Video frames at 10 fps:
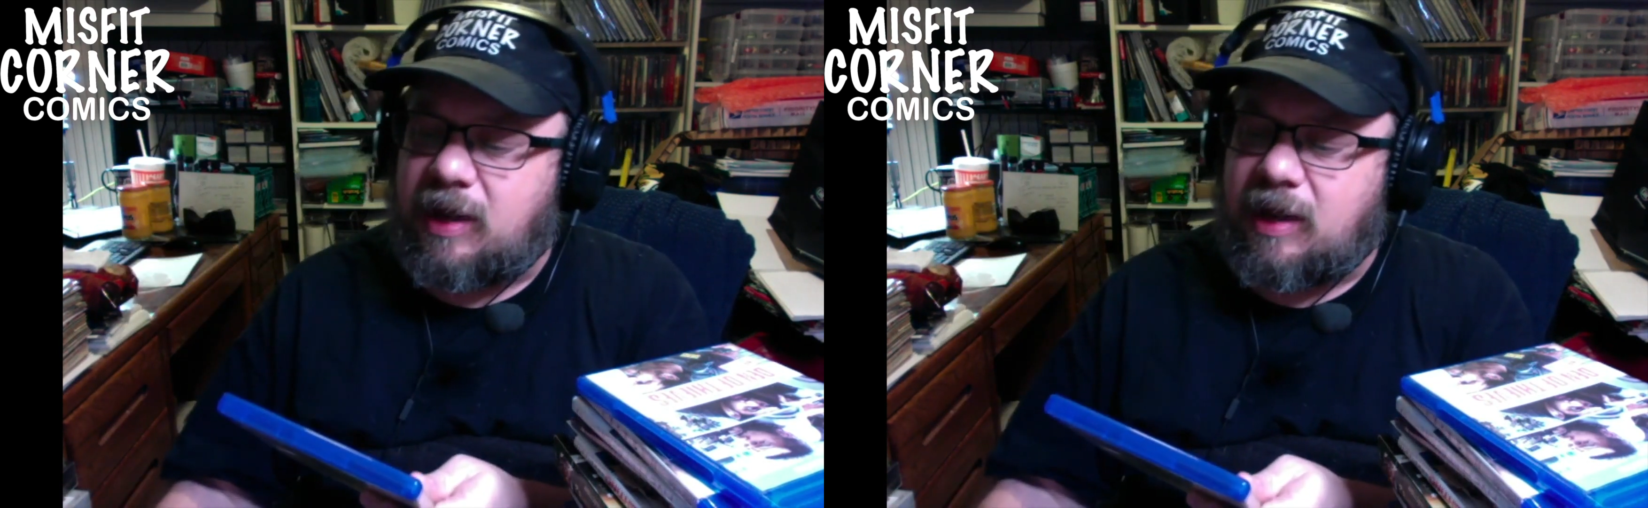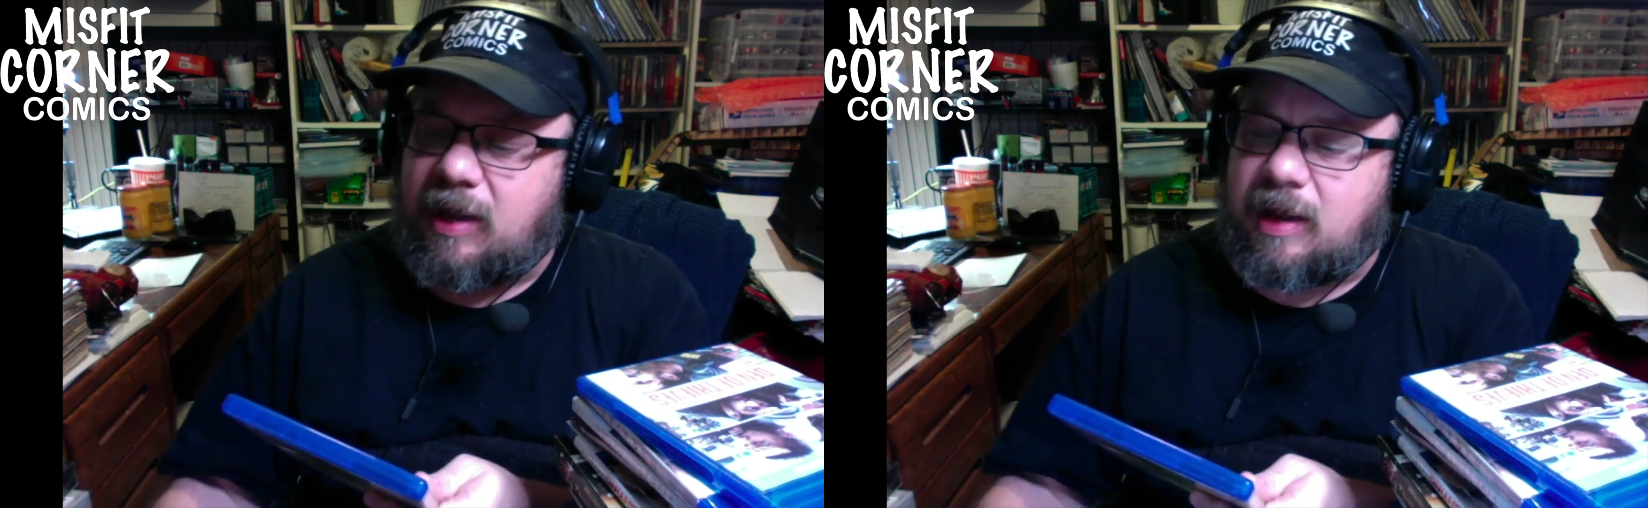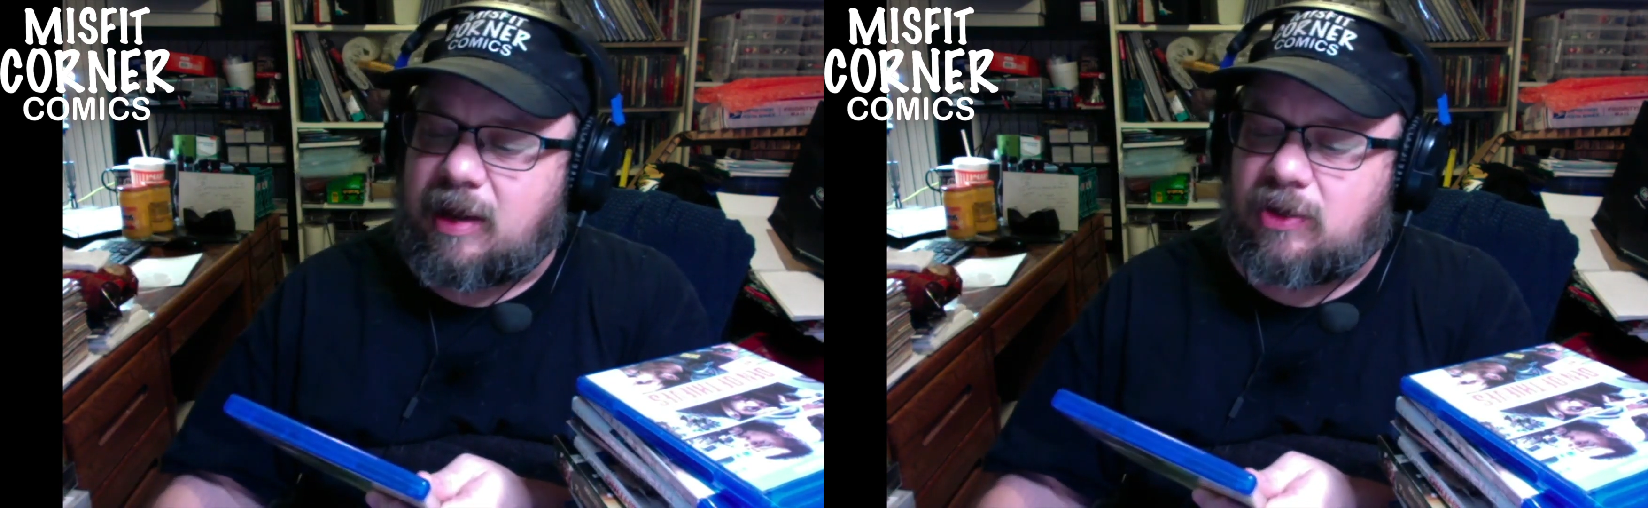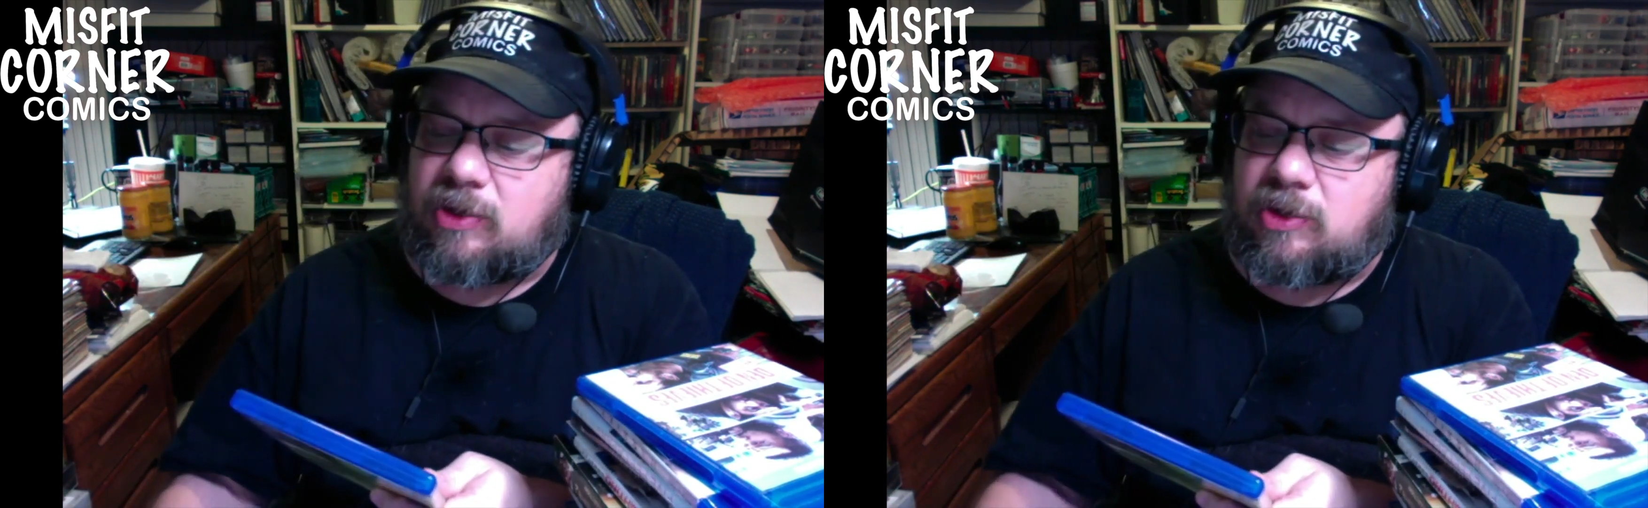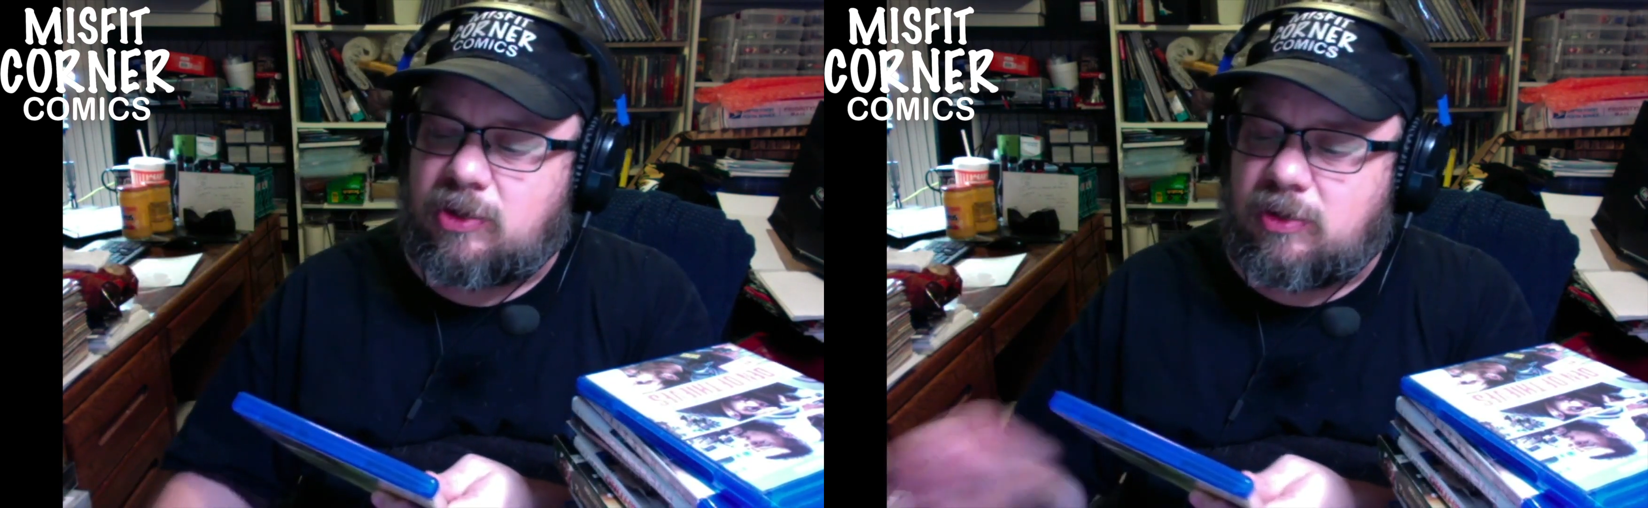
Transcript: and